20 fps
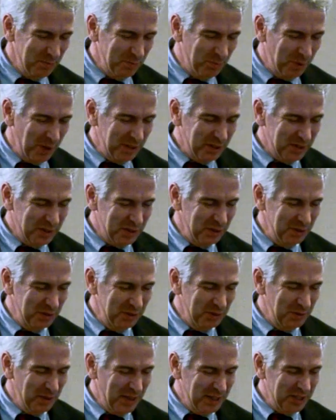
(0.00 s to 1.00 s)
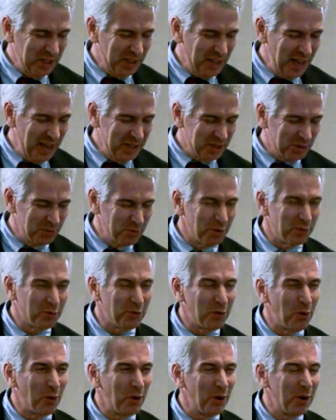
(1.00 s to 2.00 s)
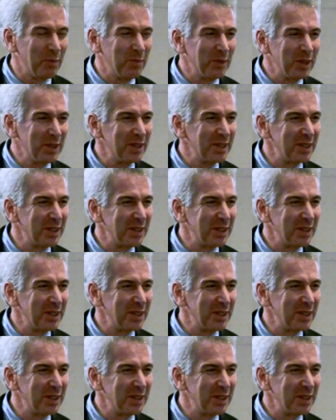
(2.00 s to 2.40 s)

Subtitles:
but to education reform,